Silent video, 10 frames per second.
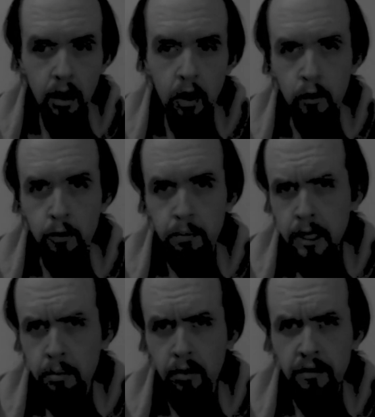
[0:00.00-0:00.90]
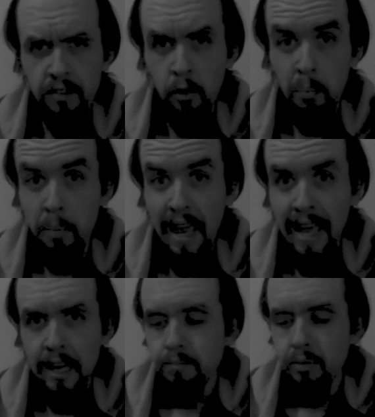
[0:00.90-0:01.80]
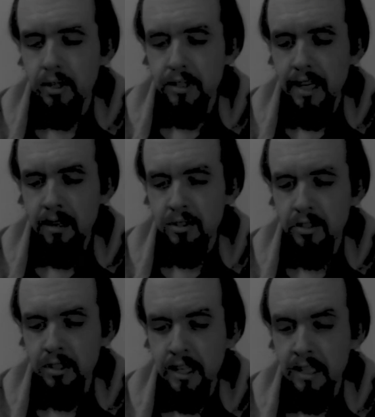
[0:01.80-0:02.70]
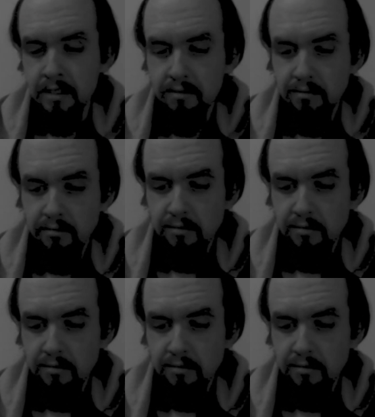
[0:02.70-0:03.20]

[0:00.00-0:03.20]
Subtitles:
other people feel bad, but now it's just kind of,